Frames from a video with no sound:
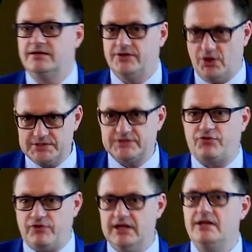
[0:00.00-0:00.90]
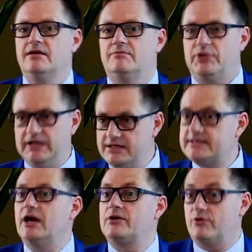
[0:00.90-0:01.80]
Those 3 Ps
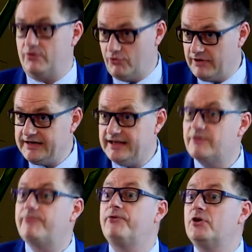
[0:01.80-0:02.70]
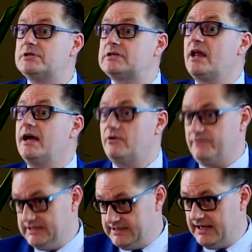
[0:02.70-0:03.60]
are already in the first line of
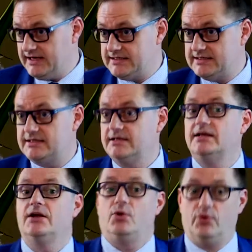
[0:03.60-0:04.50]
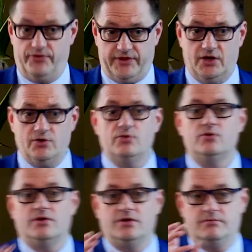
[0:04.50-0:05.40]
this text, although
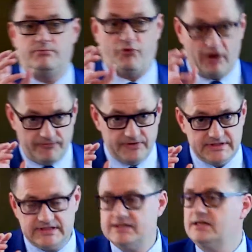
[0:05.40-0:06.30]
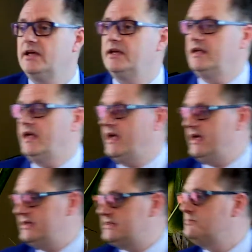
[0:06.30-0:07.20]
profit
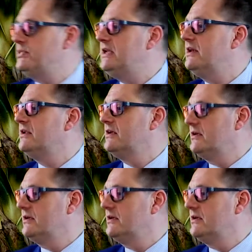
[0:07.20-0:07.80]
has been